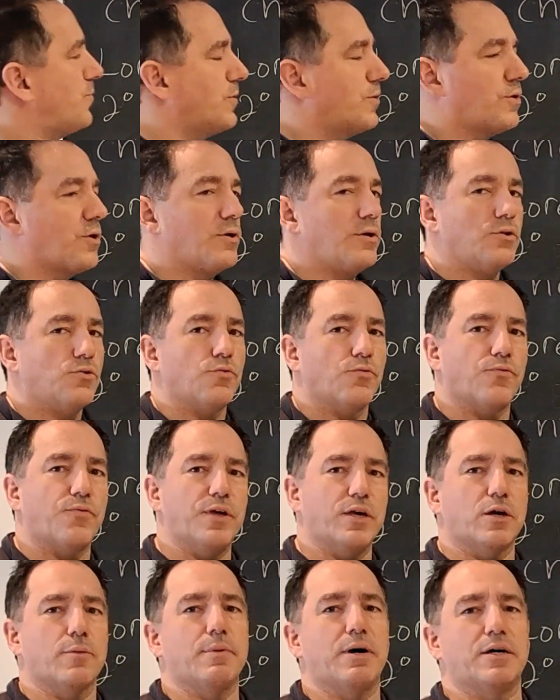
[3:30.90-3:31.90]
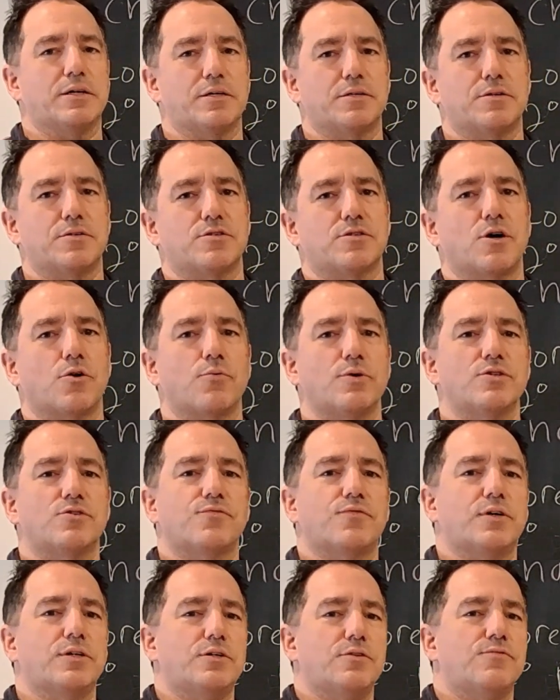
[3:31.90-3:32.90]
we're going to think about it. It's always
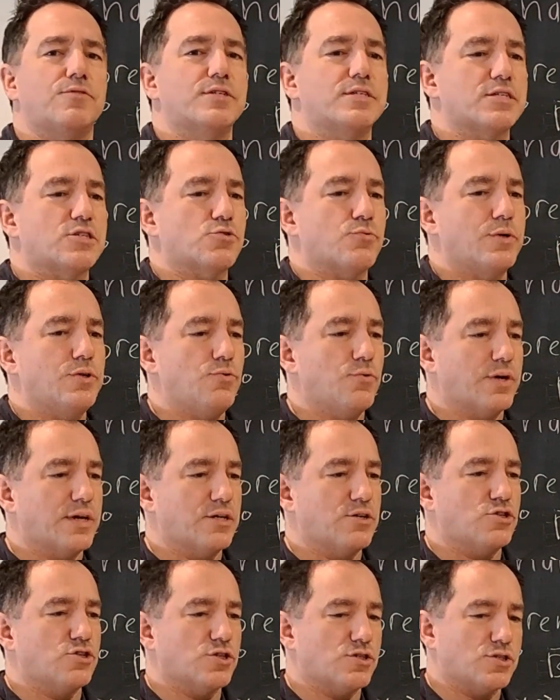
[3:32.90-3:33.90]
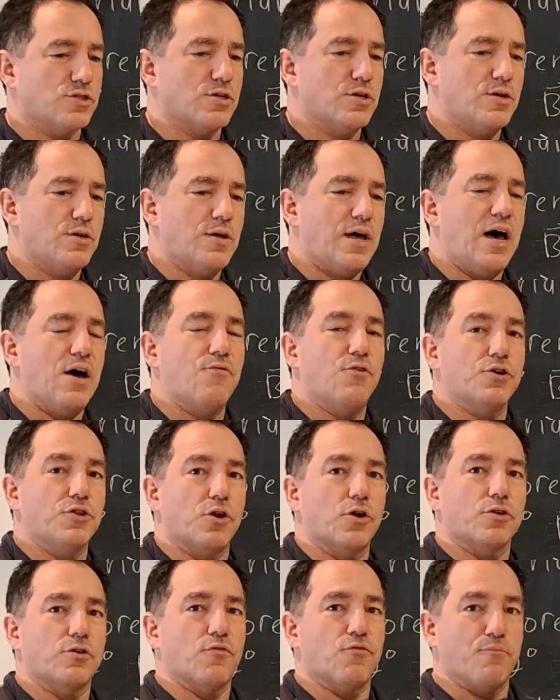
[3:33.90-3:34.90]
fun in physics when you can just avoid
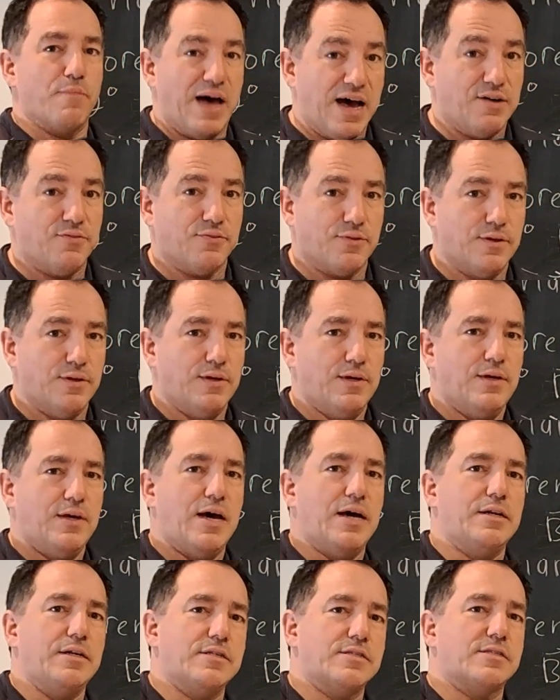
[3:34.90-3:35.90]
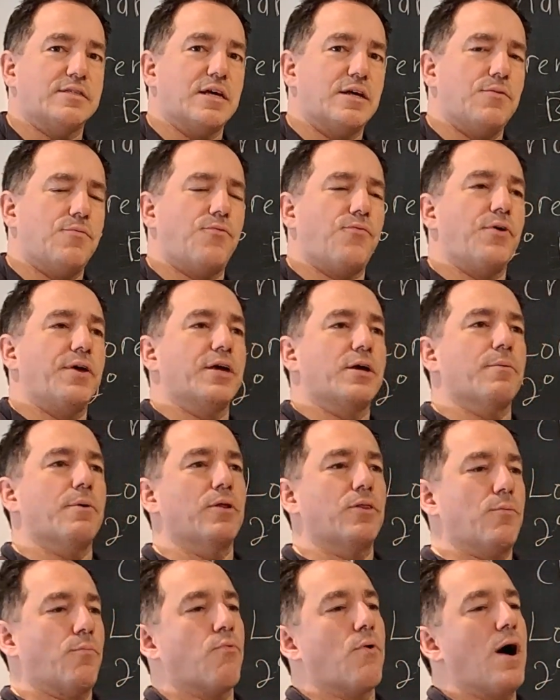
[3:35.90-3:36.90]
a lot of math and instead think
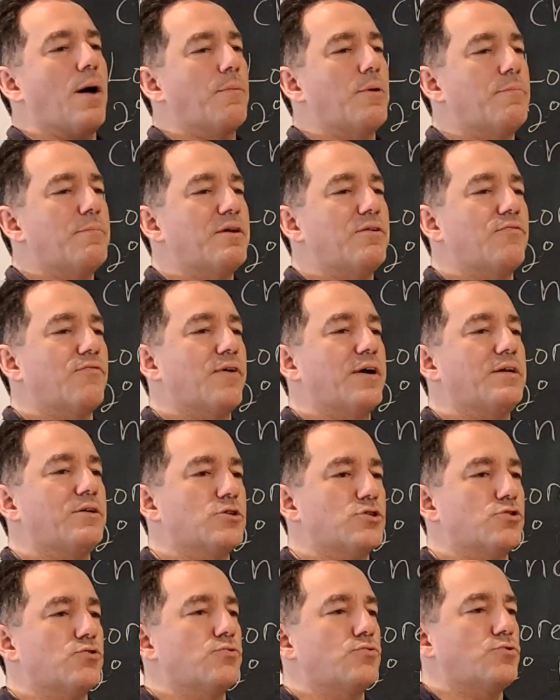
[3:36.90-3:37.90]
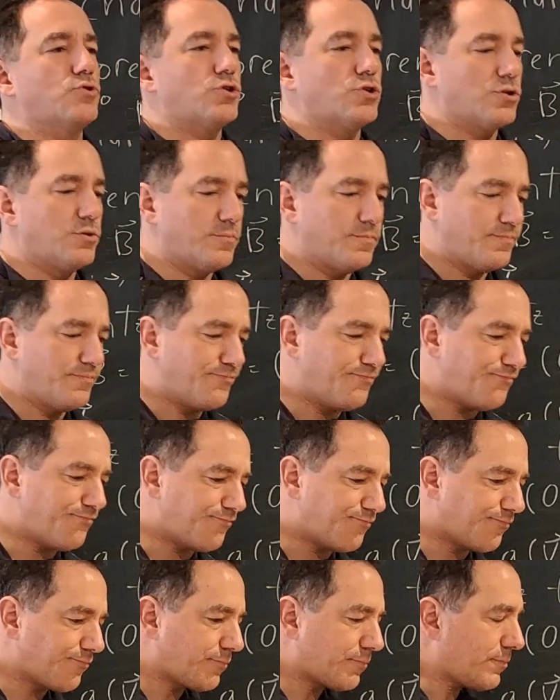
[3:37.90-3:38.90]
about the problem and find the solution.
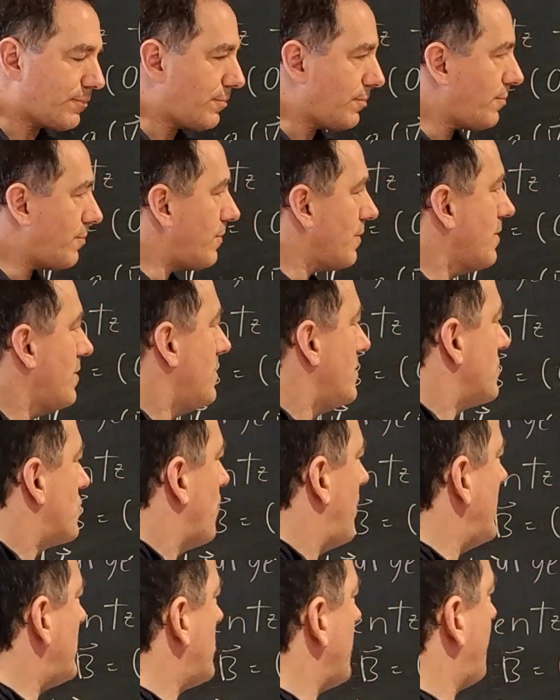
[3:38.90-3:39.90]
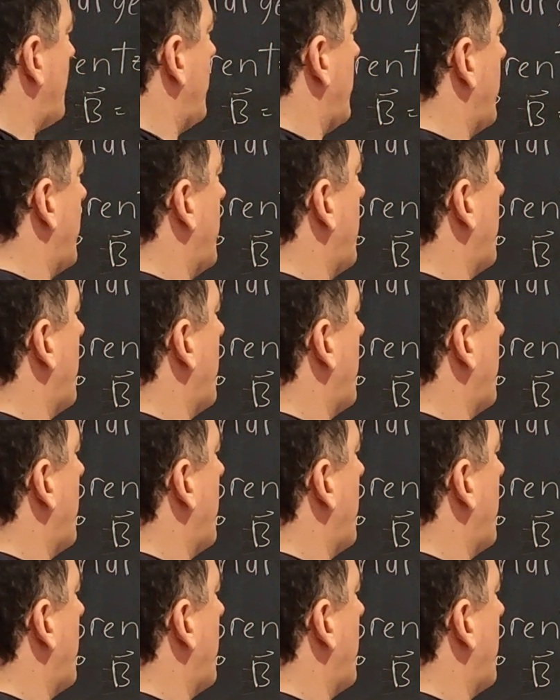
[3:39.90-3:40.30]
So what's happening